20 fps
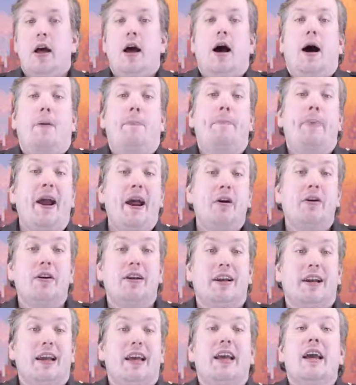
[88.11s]

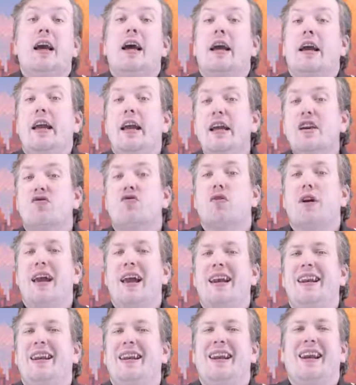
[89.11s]
Apparently, he
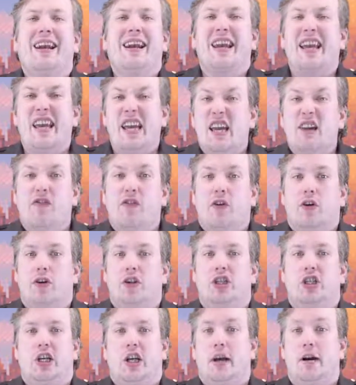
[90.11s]
created an evil
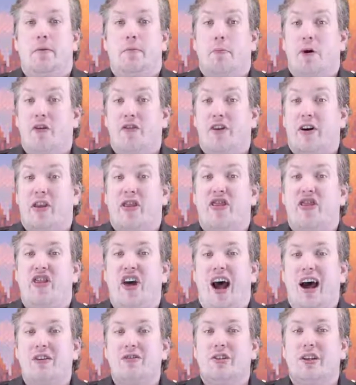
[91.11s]
gem over
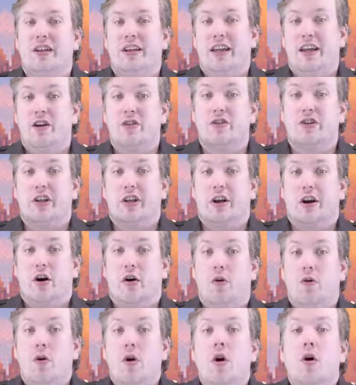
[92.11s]
1,000 years ago,